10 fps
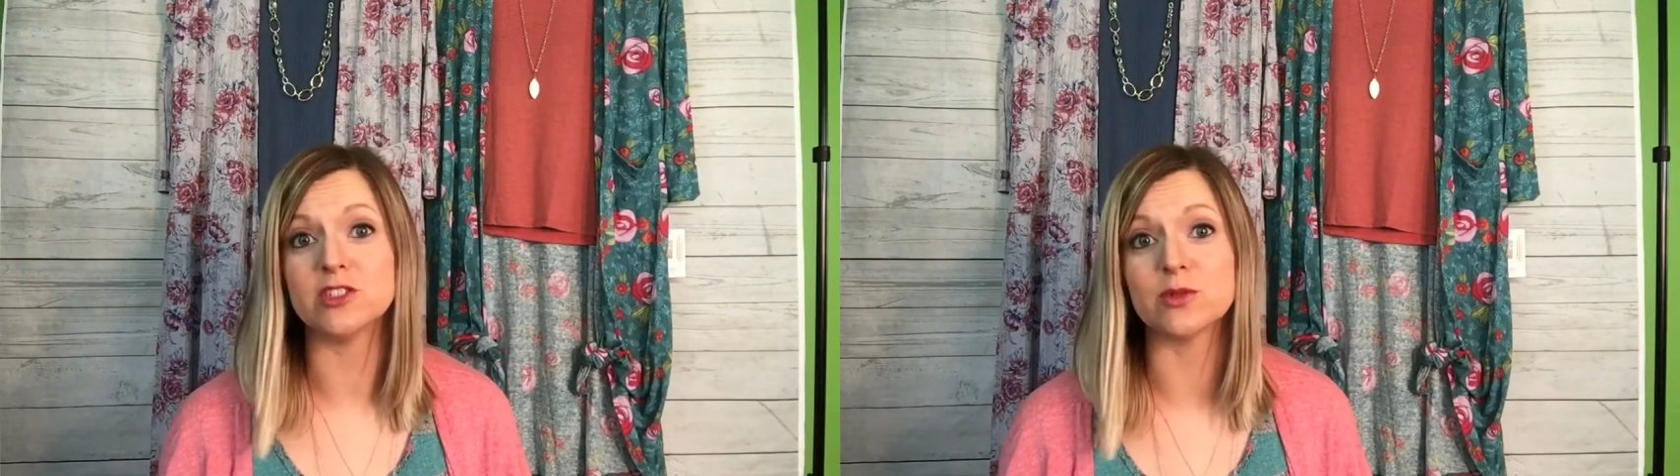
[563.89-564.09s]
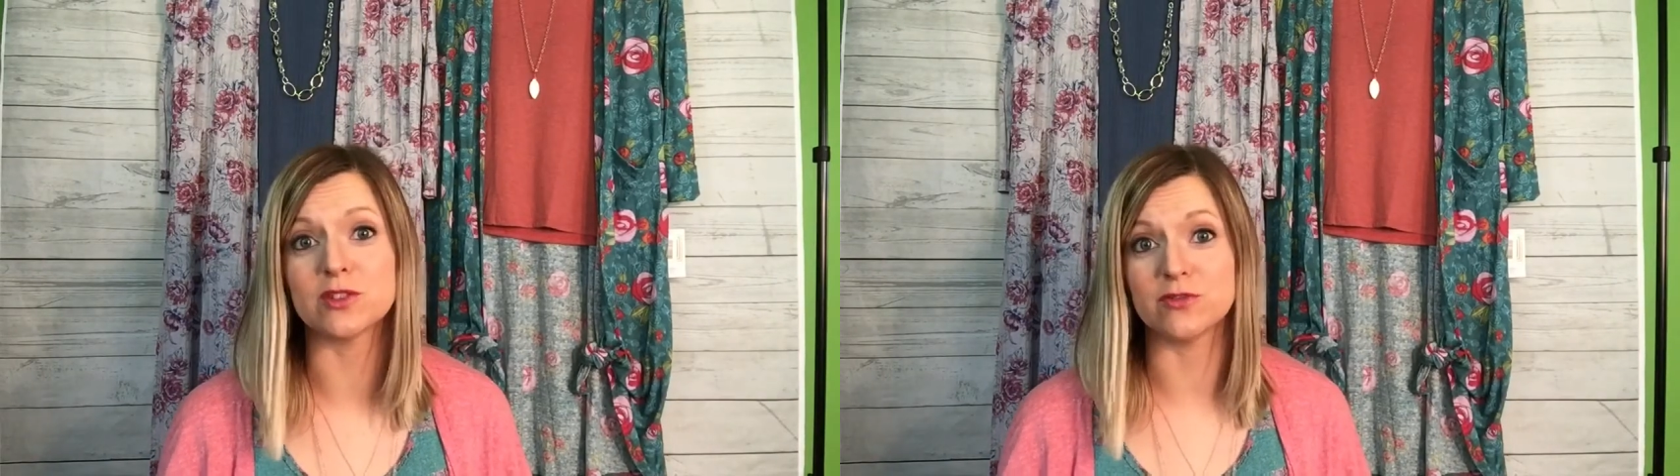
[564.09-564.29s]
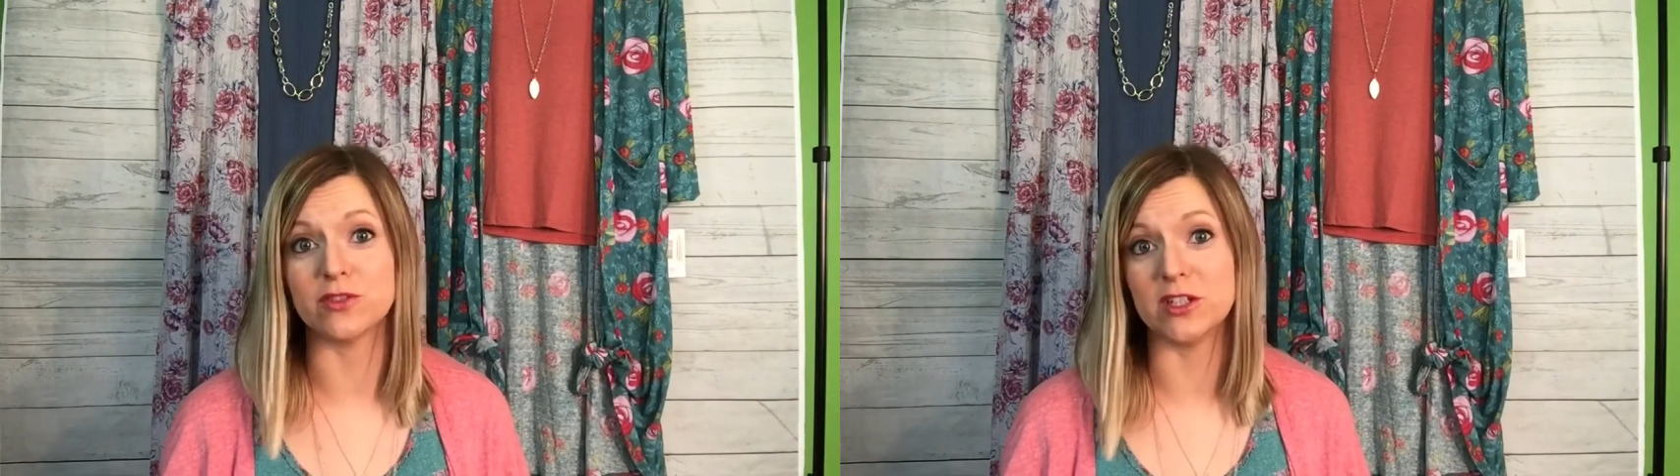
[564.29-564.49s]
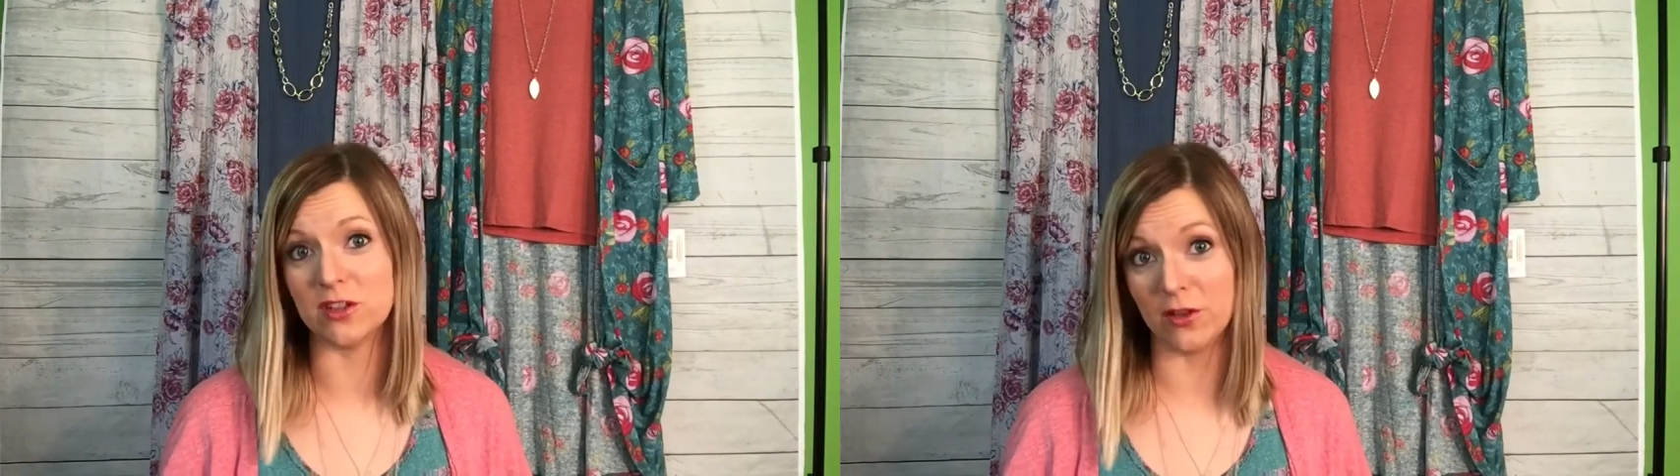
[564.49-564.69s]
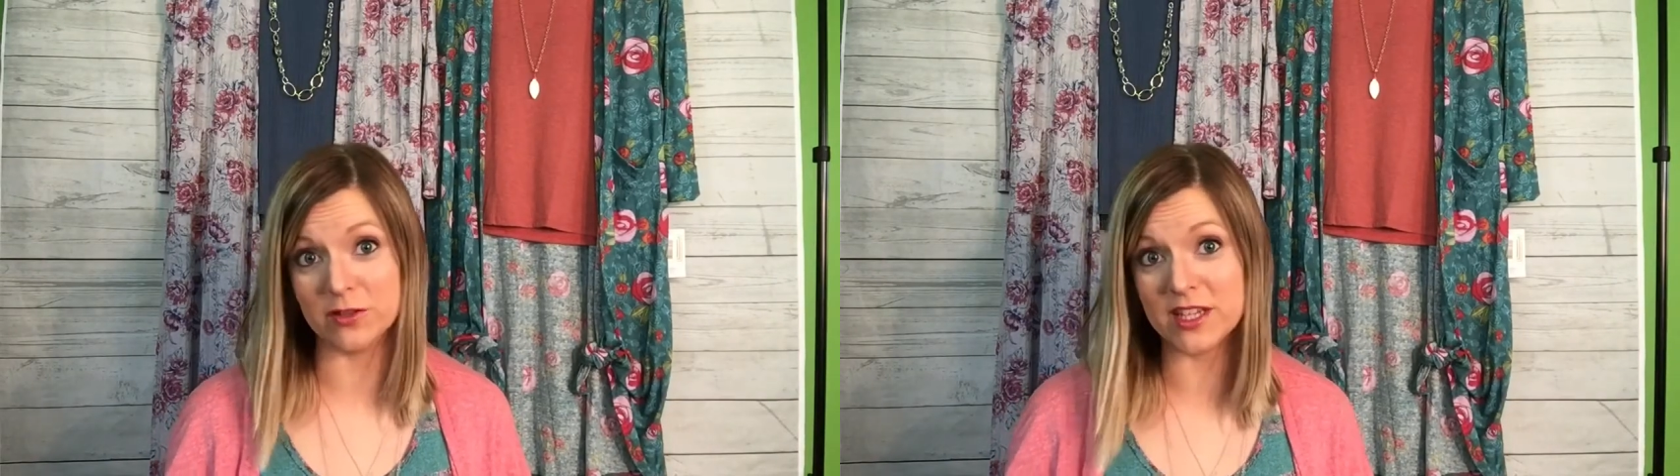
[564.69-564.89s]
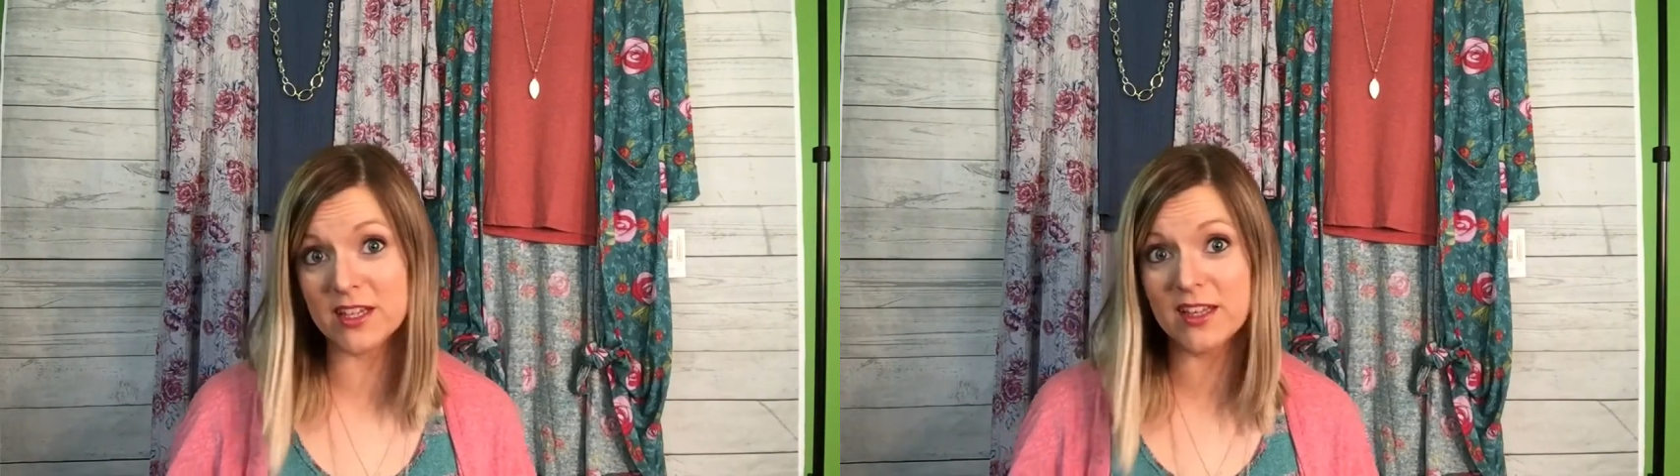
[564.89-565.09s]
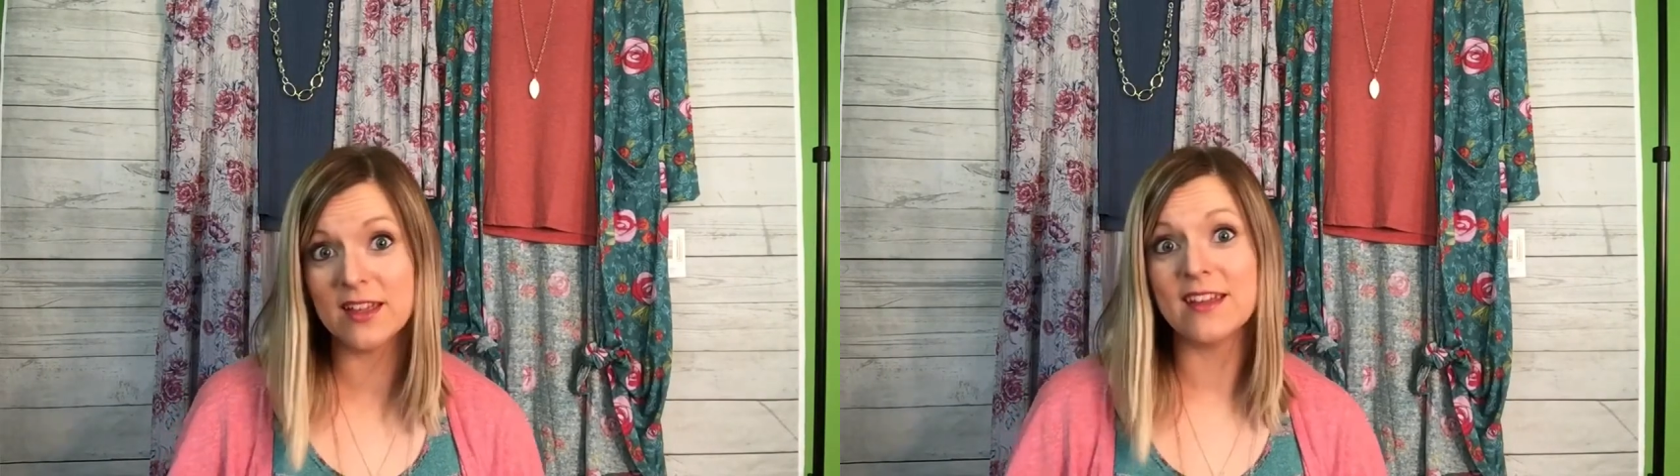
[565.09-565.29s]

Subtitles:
worth of free clothing.